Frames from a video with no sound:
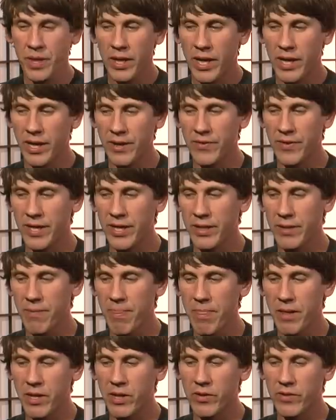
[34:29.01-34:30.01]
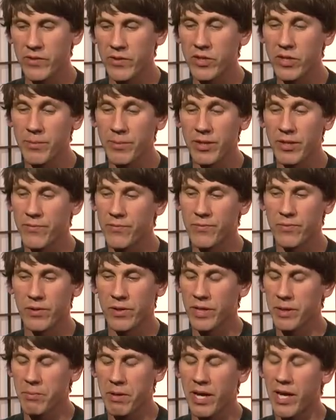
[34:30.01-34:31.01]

And I think, you know, it's a little bit of like,